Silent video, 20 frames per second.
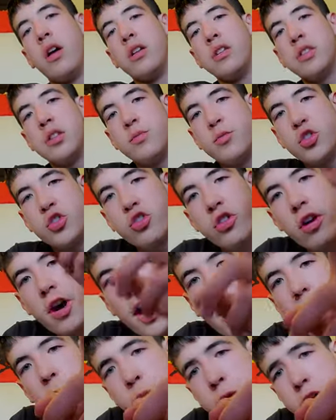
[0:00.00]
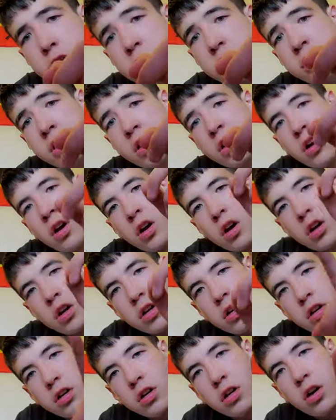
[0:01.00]
subscribers
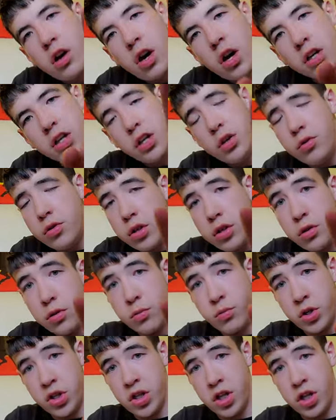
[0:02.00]
on YouTube.